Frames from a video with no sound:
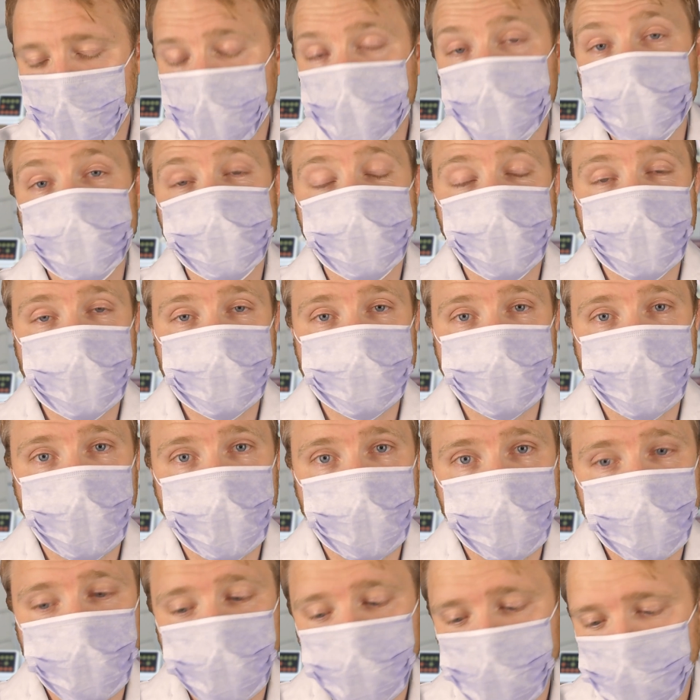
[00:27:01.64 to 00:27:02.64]
if you're seeing
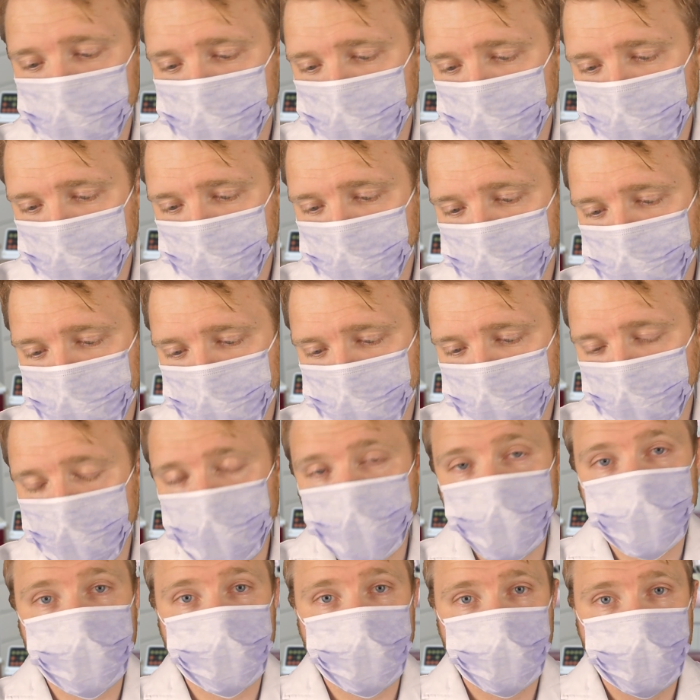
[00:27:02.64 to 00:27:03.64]
blood
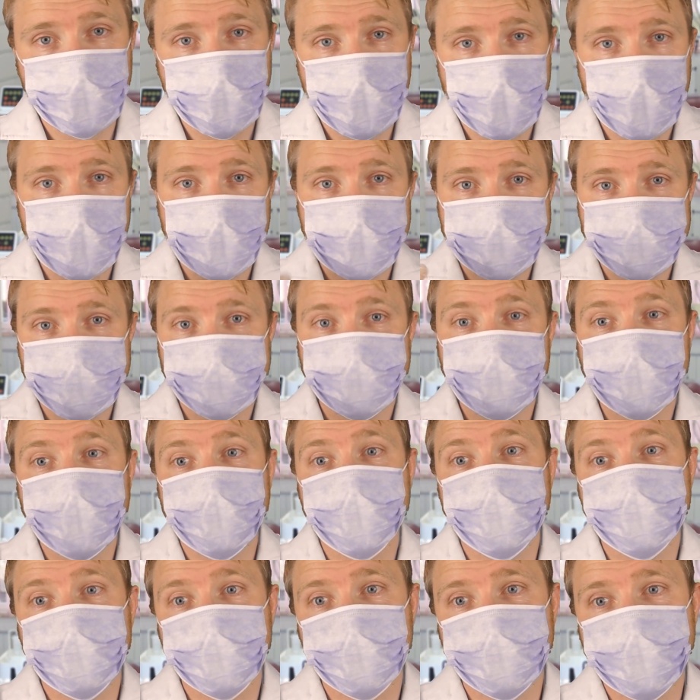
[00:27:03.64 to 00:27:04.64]
when you spit
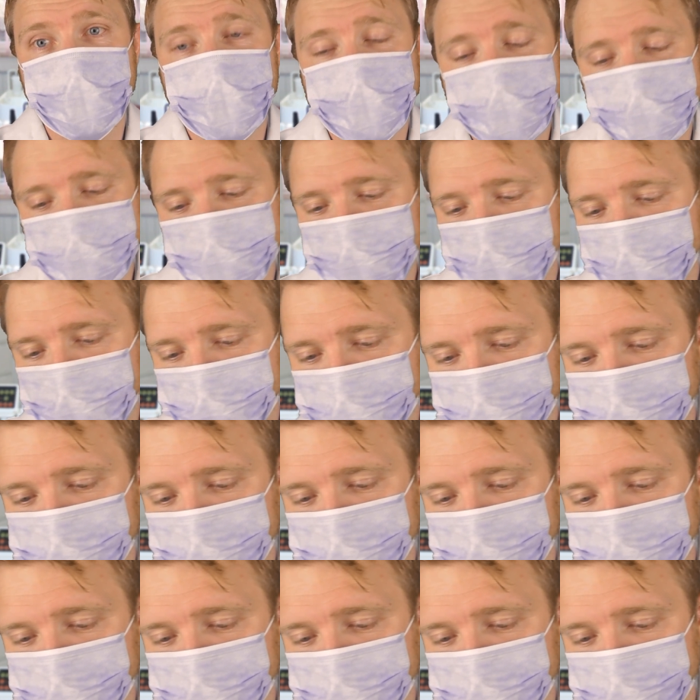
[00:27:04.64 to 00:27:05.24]
out your toothpaste,